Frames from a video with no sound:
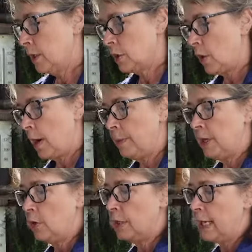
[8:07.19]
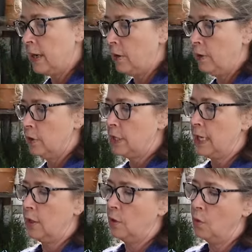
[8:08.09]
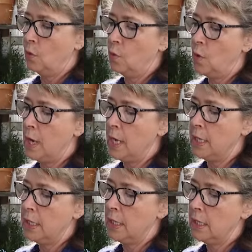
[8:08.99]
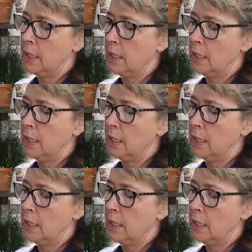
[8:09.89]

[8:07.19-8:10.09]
So I'm going to go down. There's like one,